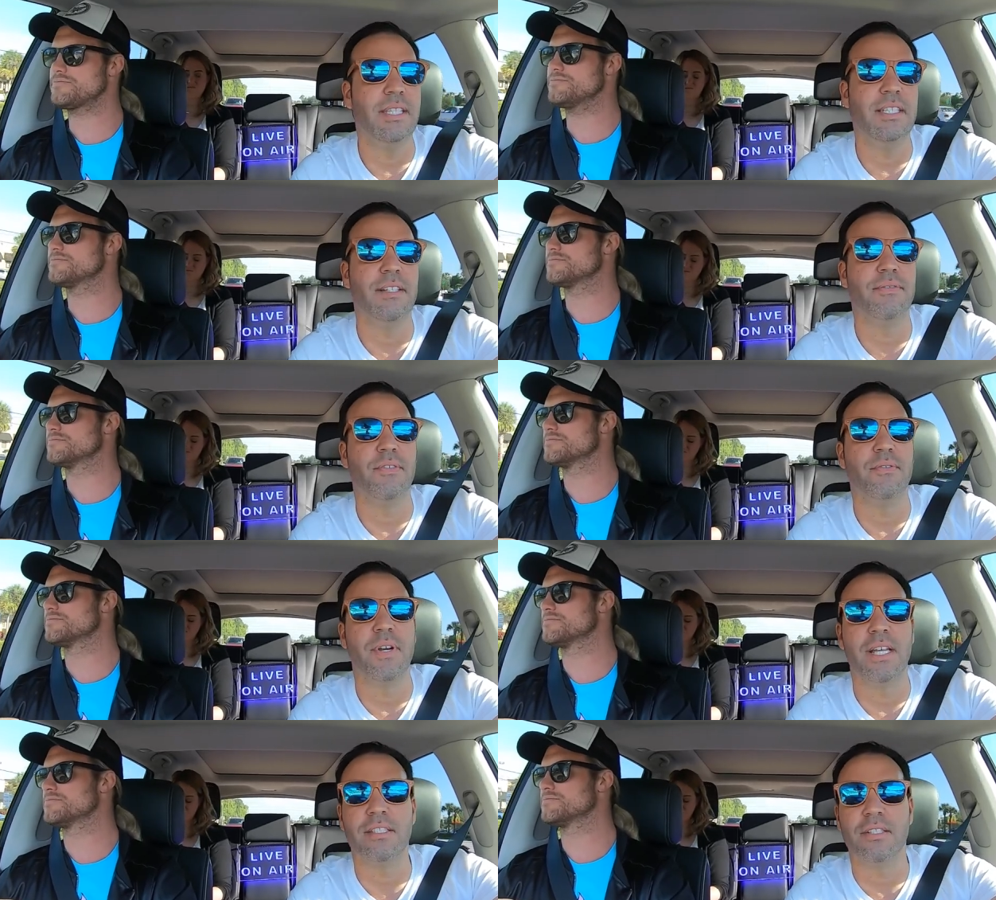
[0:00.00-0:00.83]
Speaker 1: the different
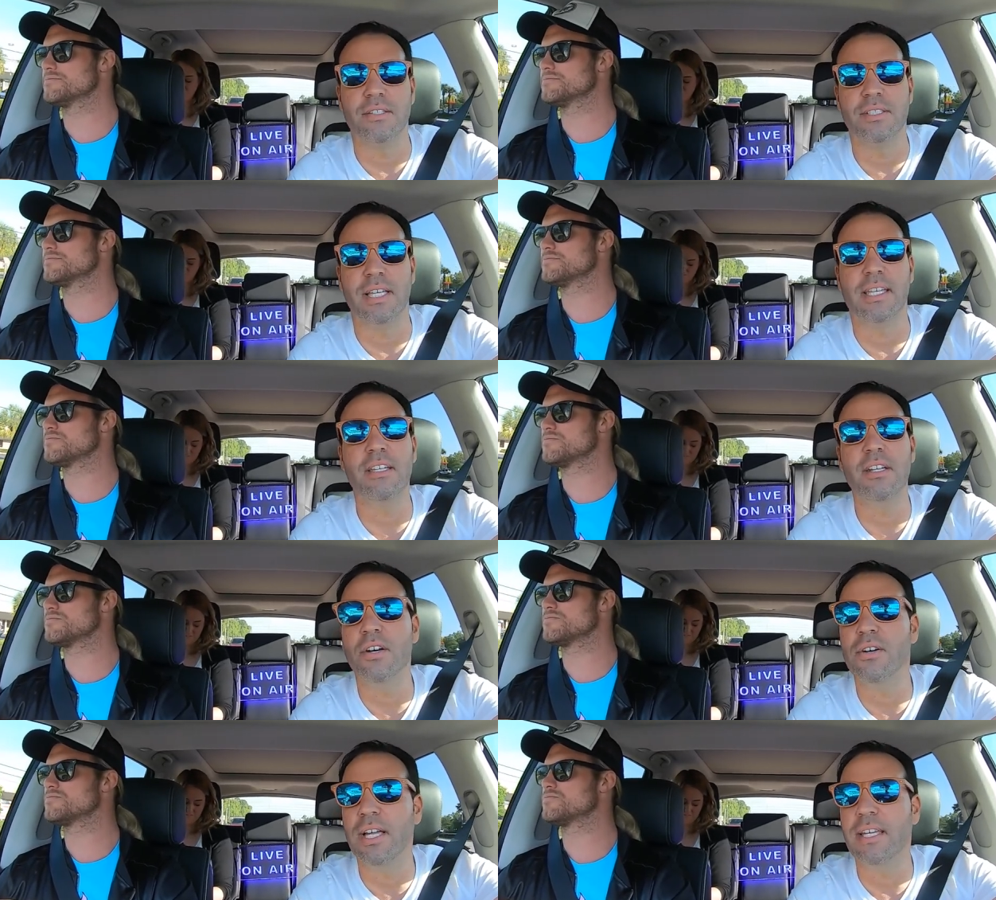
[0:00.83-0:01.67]
wrestlers? Like you
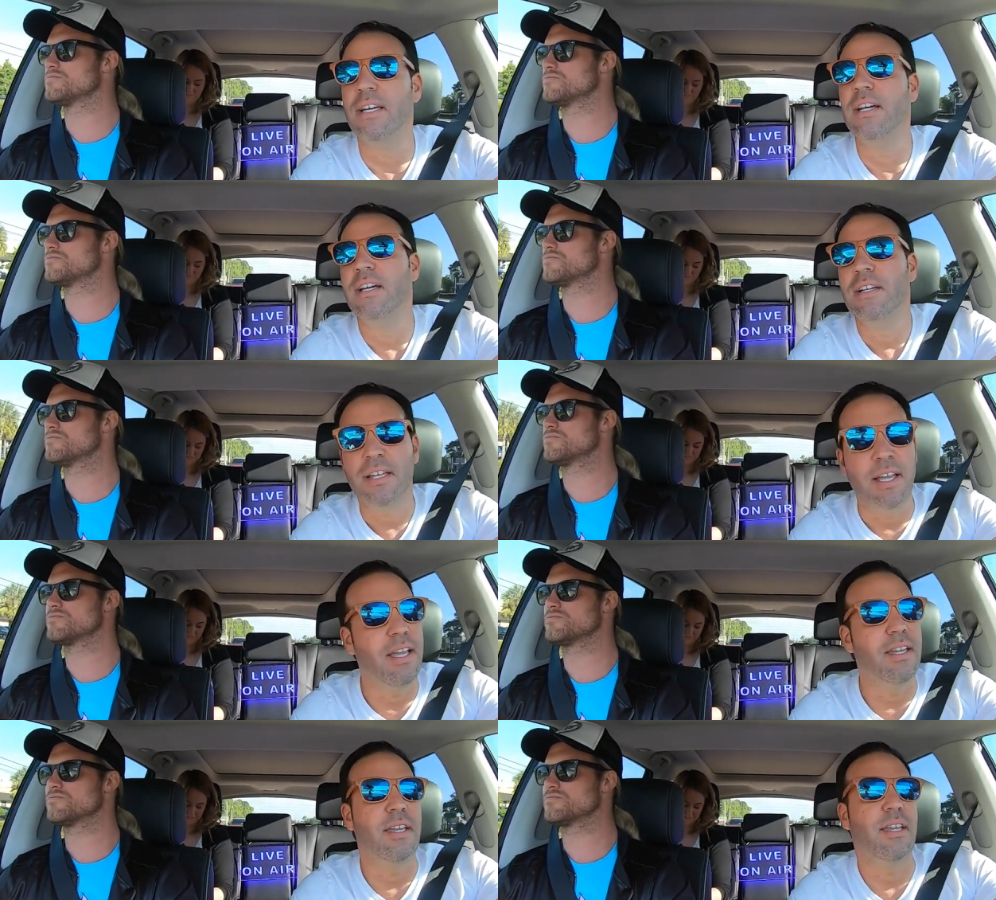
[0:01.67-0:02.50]
know, like
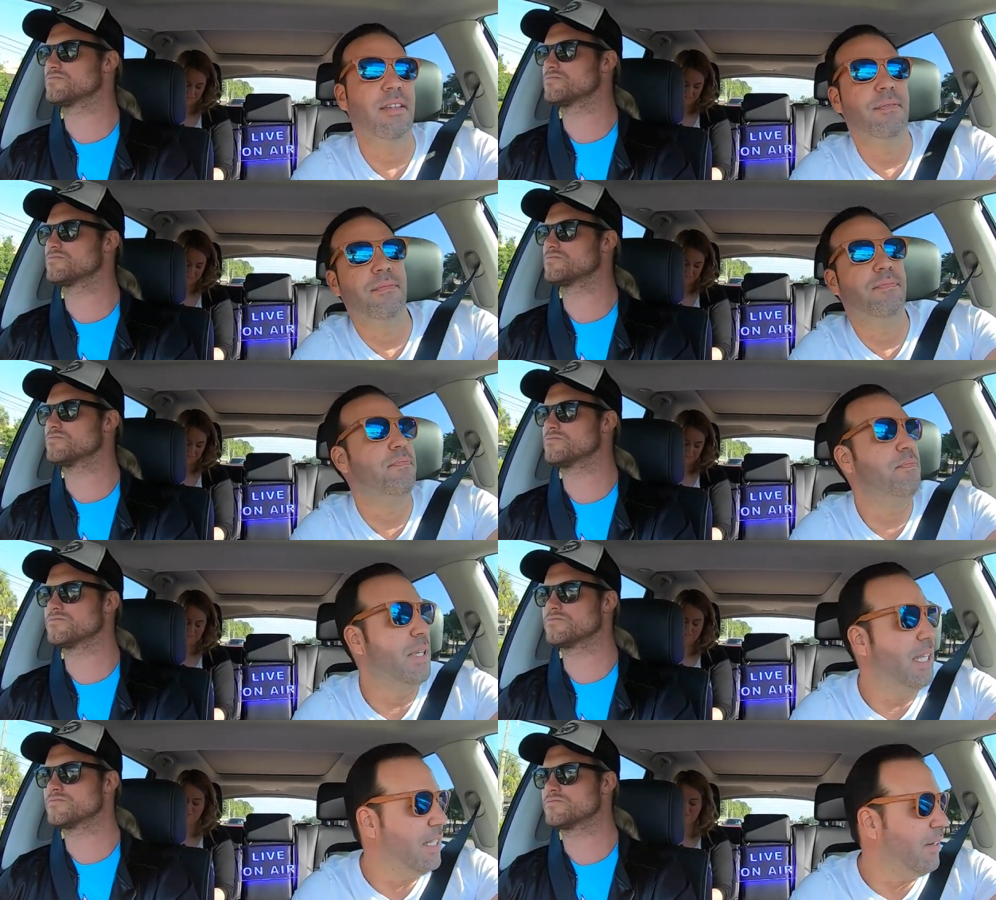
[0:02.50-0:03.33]
in
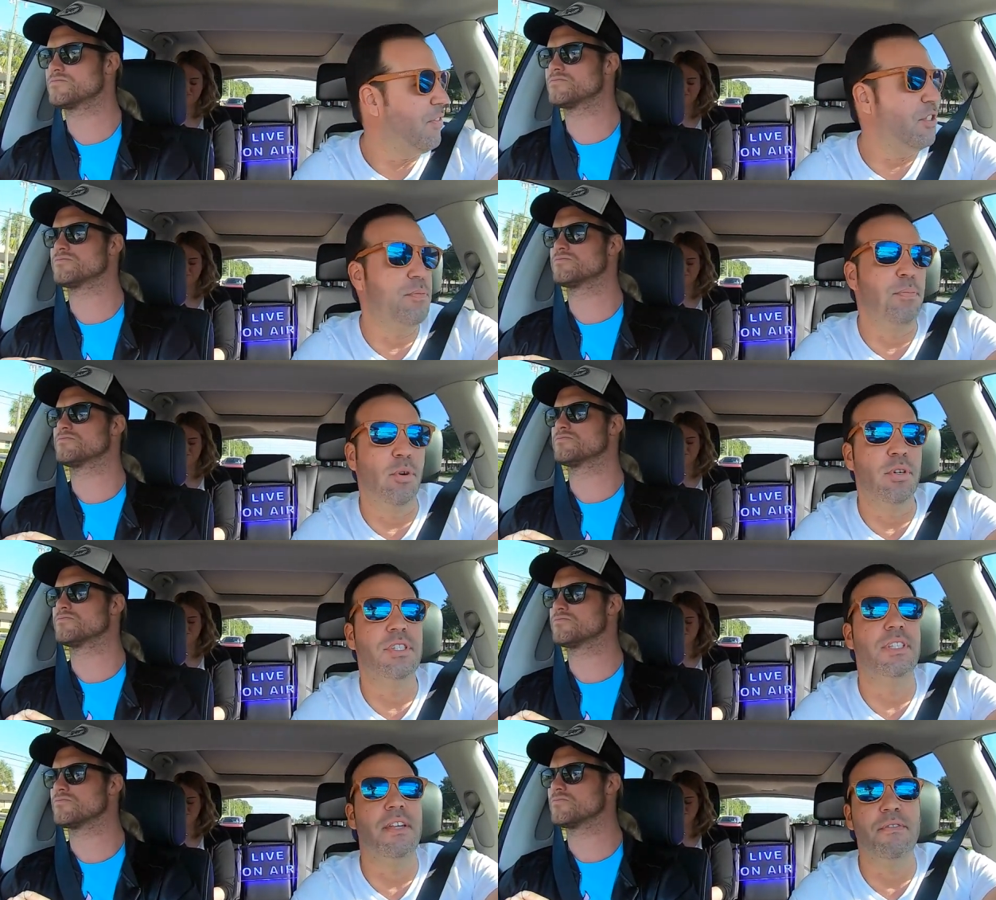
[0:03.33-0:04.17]
in different
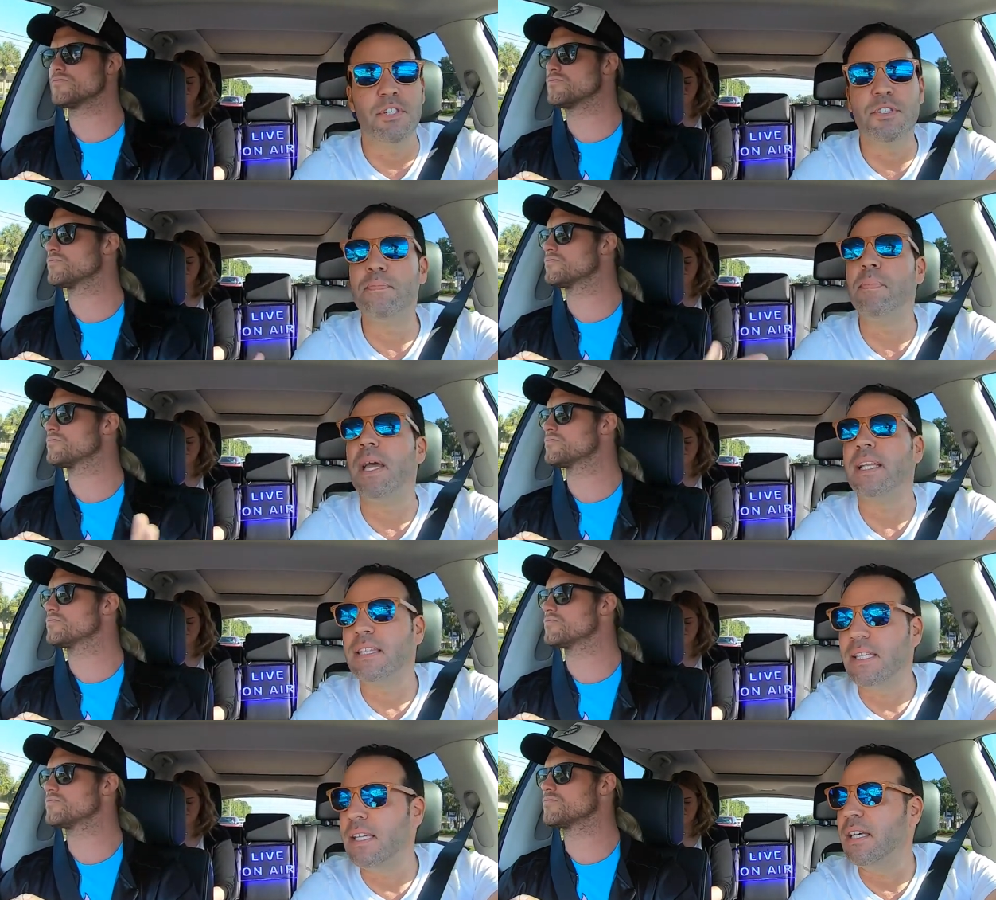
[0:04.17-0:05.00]
sports, they
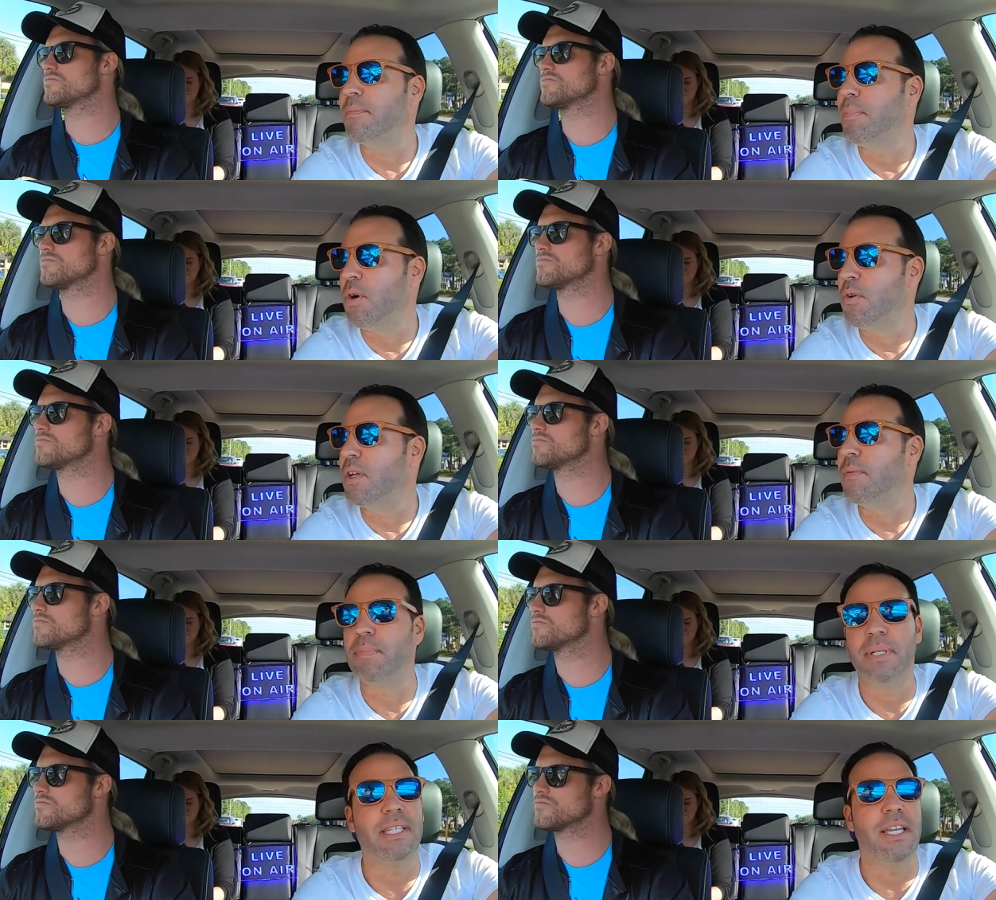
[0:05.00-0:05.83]
respect the
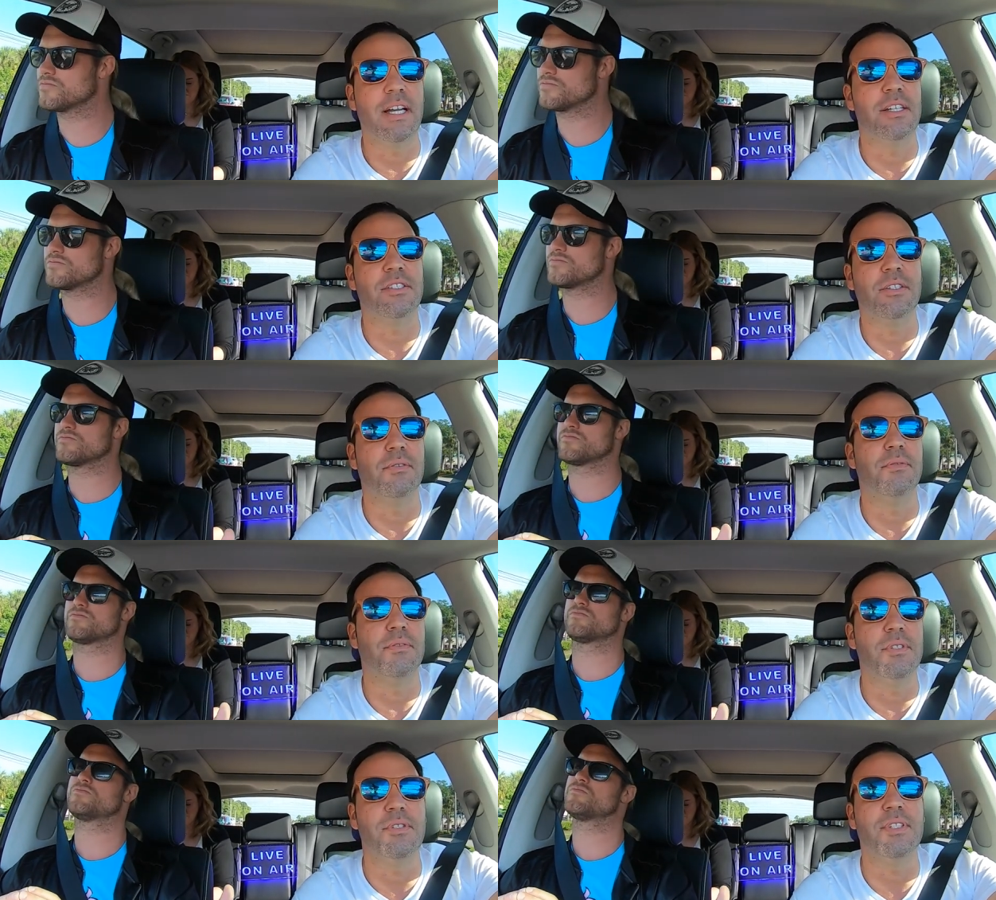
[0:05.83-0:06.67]
opponent, but they also
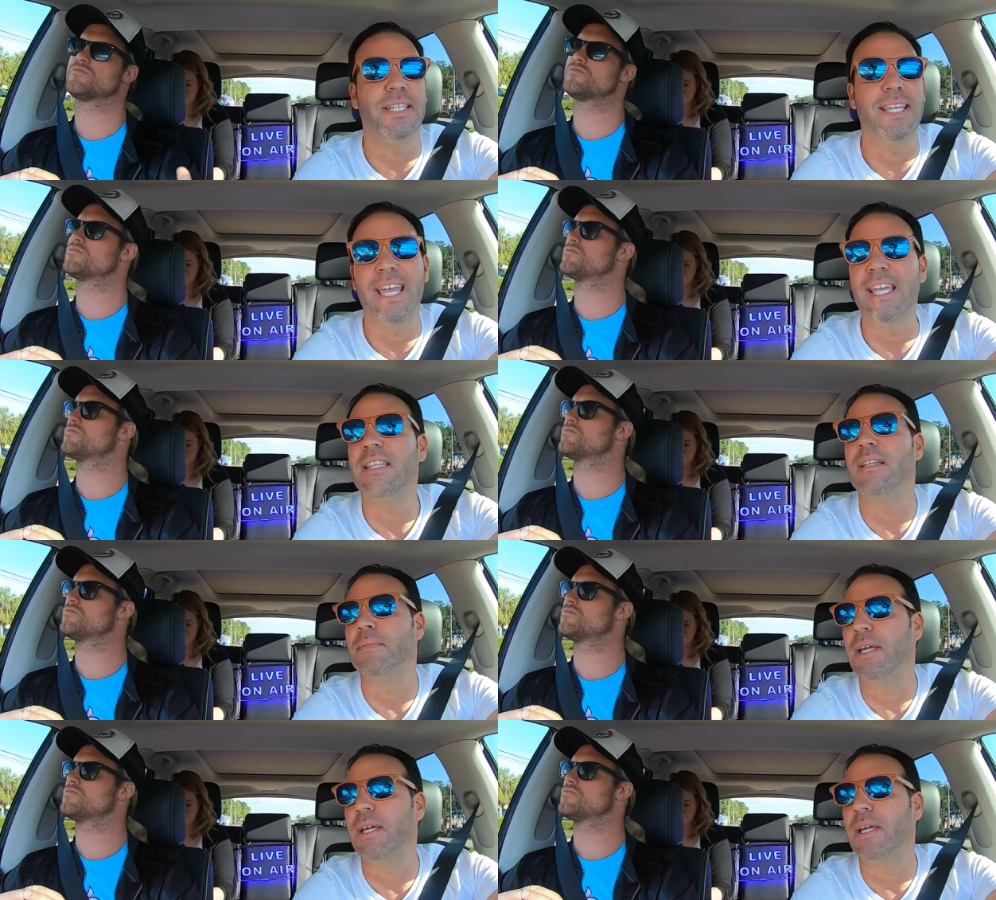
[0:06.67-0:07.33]
usually hate them.